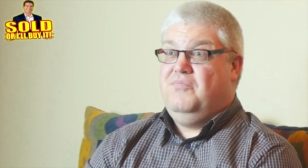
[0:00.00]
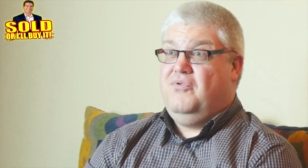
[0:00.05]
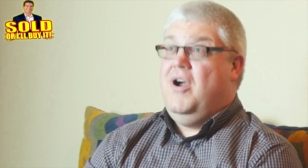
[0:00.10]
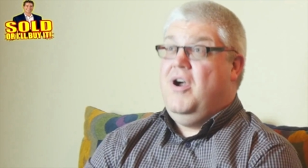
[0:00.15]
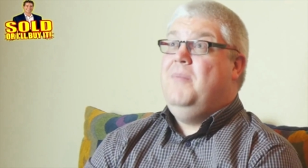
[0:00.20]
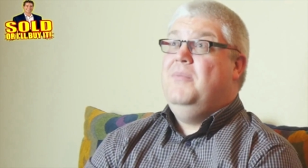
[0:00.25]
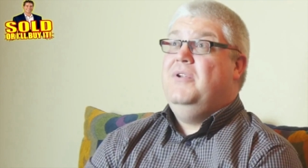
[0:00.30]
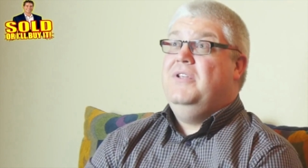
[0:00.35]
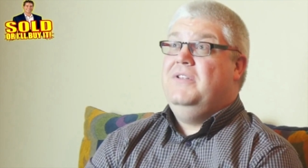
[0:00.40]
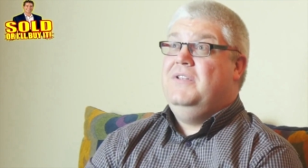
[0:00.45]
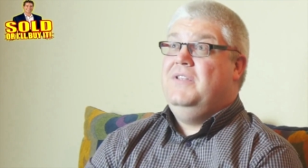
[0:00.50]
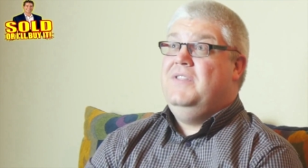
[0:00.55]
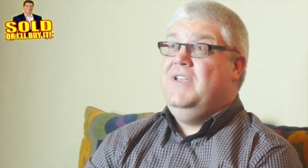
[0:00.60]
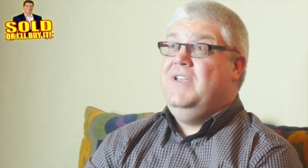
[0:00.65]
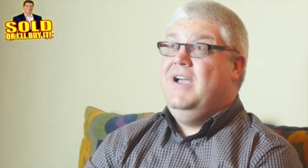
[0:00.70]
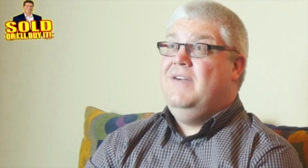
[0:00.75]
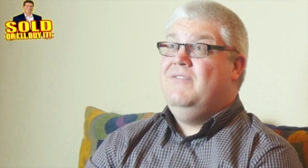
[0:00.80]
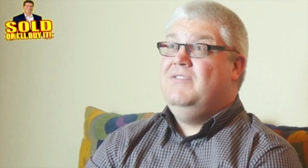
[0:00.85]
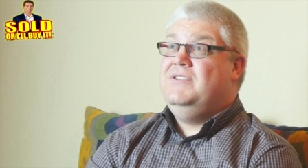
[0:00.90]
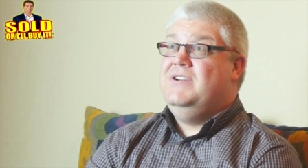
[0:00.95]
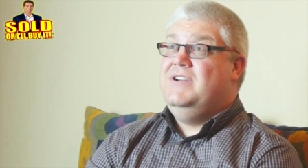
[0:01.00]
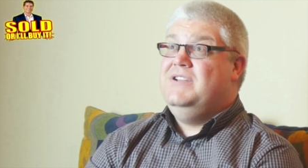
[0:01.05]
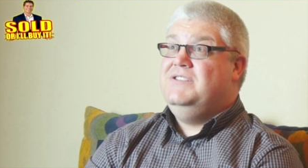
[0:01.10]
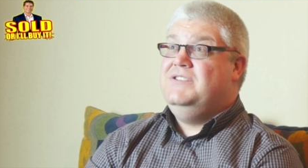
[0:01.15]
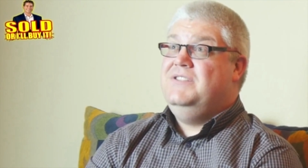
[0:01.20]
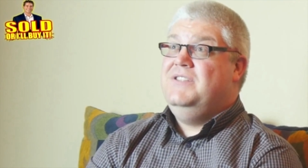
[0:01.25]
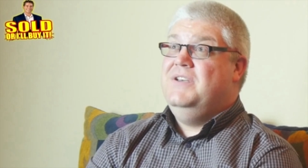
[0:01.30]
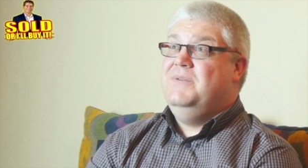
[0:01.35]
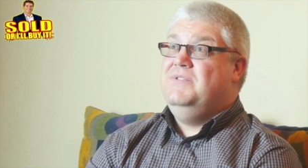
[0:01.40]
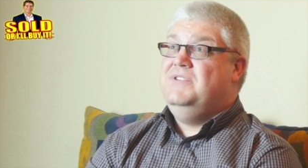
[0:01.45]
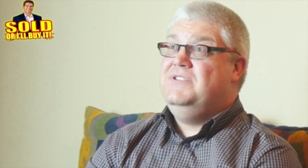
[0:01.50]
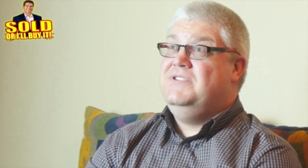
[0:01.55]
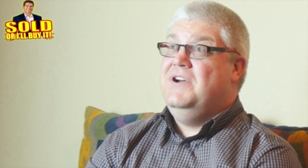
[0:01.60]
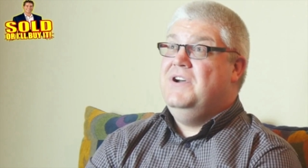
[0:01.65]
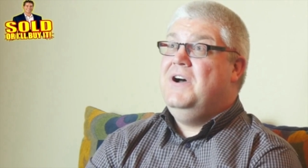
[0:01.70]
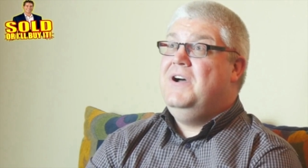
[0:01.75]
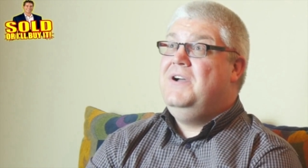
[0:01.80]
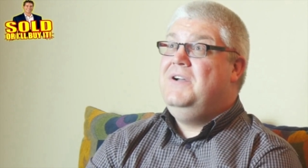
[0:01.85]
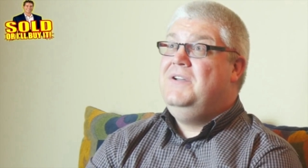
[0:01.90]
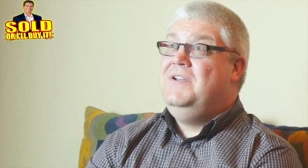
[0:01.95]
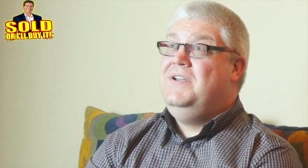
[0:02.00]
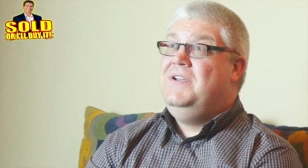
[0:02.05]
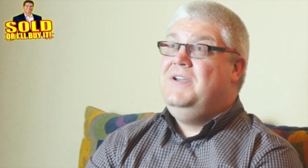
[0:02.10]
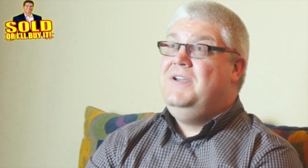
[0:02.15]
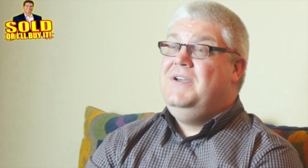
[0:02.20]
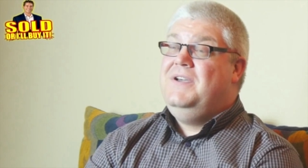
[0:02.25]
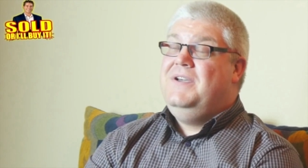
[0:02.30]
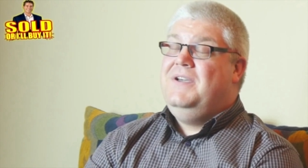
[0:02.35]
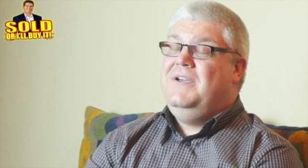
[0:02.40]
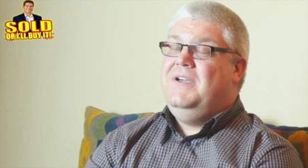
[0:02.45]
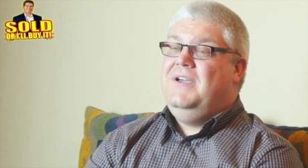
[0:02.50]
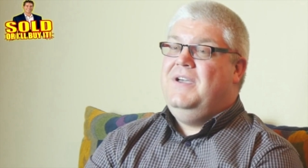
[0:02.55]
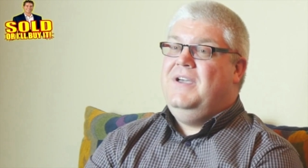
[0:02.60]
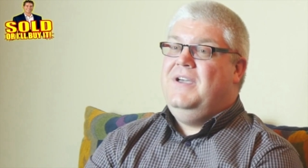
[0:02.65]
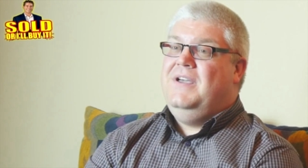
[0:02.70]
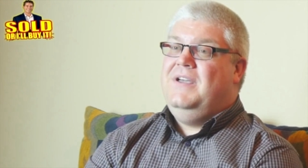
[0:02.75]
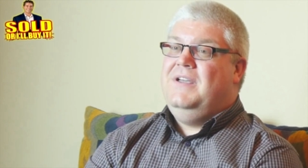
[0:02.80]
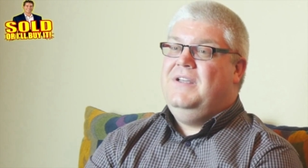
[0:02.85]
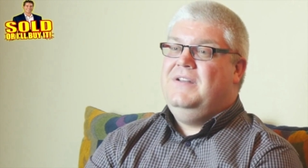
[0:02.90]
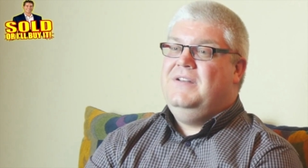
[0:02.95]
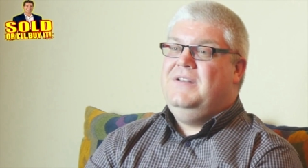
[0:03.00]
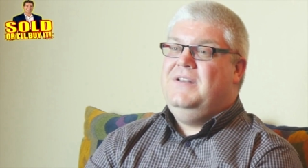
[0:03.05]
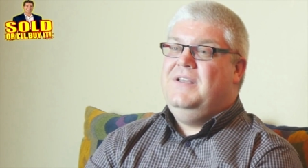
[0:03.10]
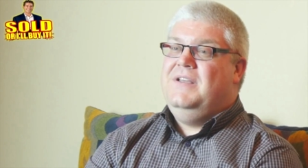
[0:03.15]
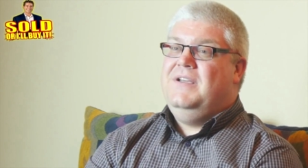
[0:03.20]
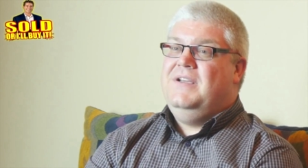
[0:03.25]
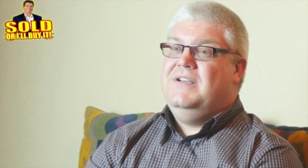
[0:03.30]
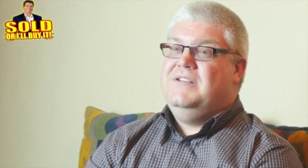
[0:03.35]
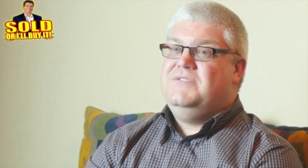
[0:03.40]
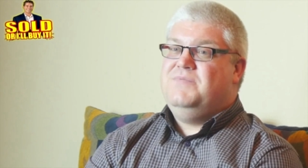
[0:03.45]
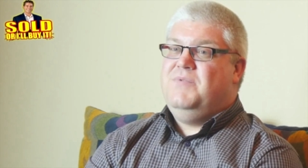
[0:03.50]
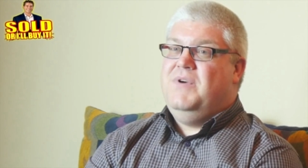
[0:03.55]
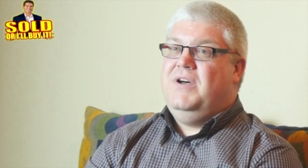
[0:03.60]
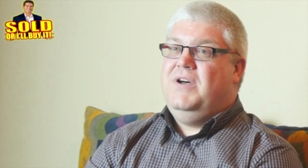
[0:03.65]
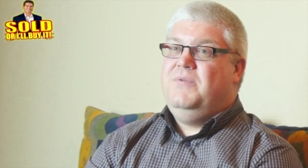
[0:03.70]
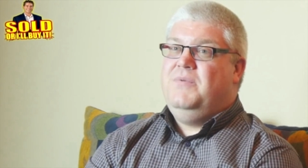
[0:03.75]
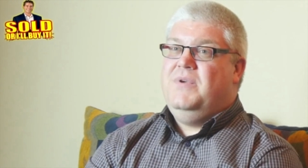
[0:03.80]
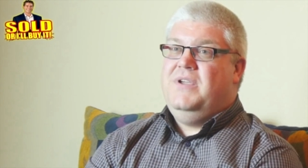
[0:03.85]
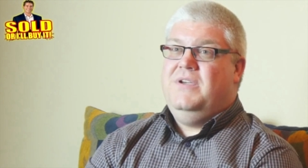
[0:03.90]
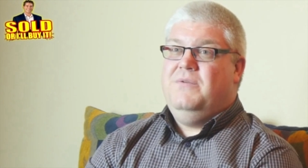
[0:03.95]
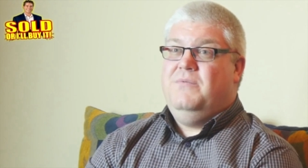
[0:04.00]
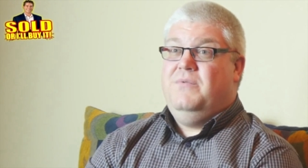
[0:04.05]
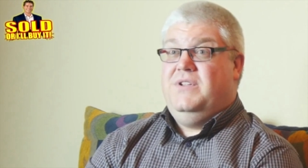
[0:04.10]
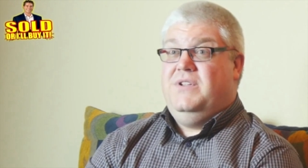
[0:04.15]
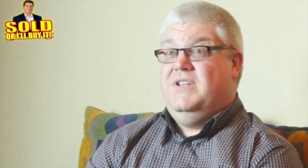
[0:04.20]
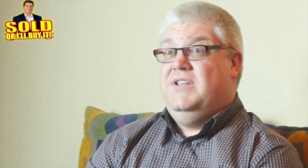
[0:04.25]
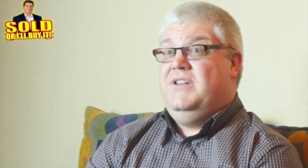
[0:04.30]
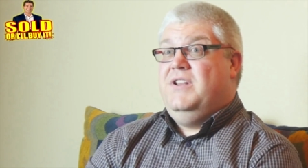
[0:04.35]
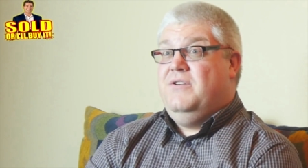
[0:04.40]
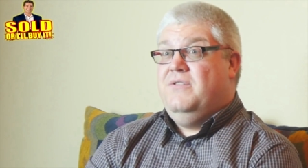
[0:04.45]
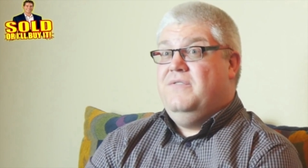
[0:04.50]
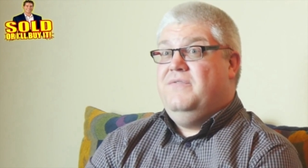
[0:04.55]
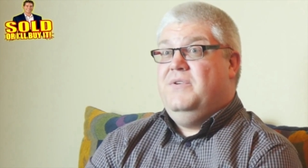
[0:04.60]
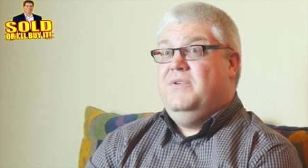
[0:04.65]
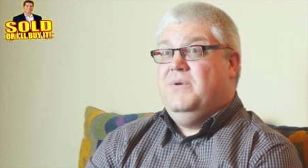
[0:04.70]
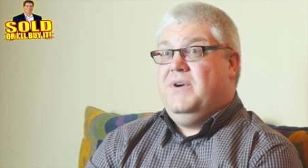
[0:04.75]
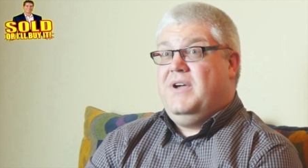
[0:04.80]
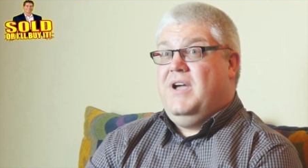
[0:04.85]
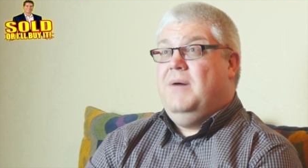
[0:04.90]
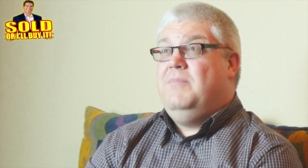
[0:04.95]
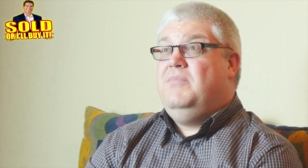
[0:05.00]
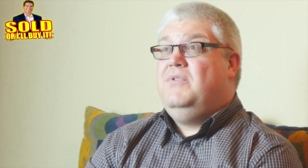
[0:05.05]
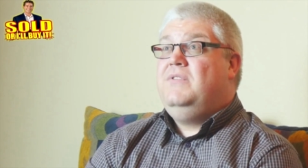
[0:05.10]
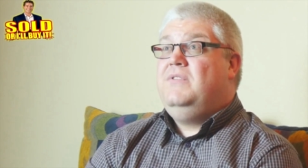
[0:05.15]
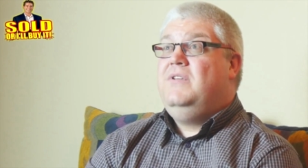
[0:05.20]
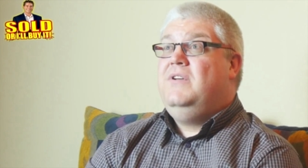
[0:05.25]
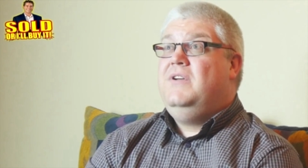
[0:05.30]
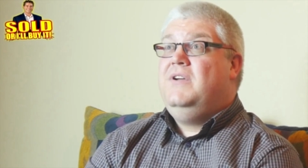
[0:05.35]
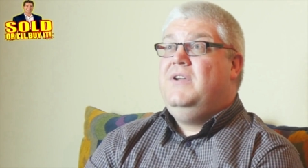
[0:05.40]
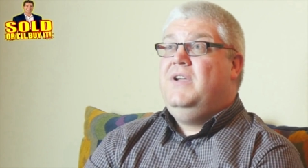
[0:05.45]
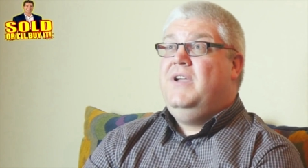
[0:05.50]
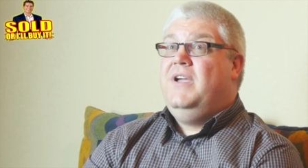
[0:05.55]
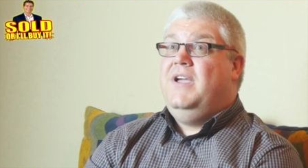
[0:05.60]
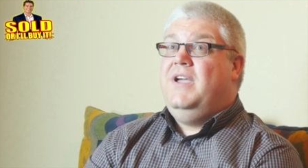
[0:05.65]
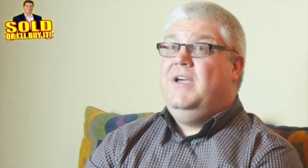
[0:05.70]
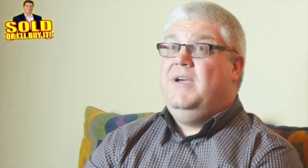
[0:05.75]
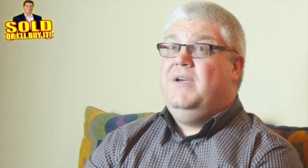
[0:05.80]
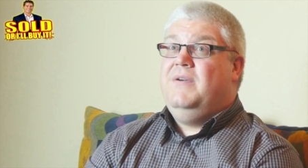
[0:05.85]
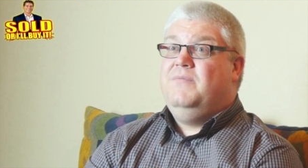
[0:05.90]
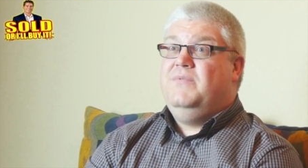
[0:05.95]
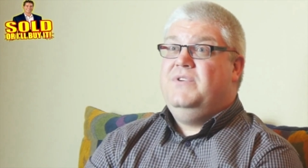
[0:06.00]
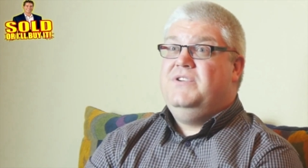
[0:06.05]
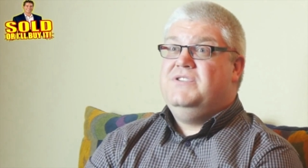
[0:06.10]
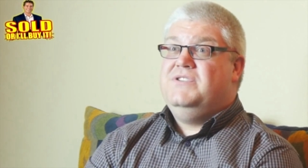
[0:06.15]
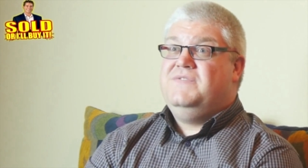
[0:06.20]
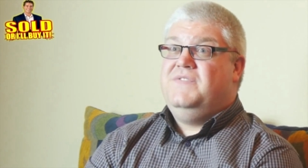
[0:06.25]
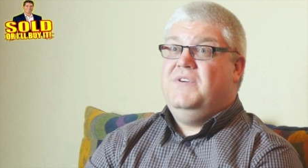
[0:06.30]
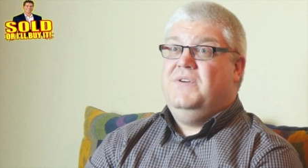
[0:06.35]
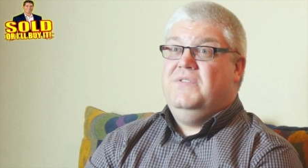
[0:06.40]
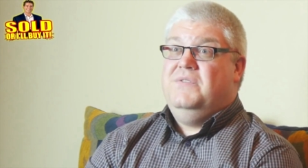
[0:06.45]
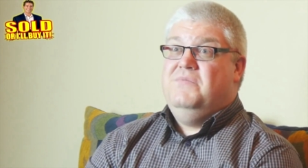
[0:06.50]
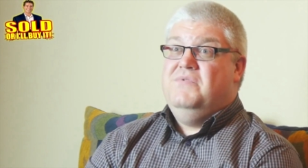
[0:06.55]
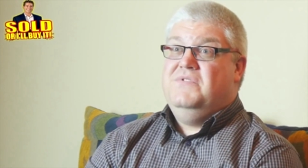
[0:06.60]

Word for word: prominent in the advertising that we saw and as well, we, we did interview a couple, and we just felt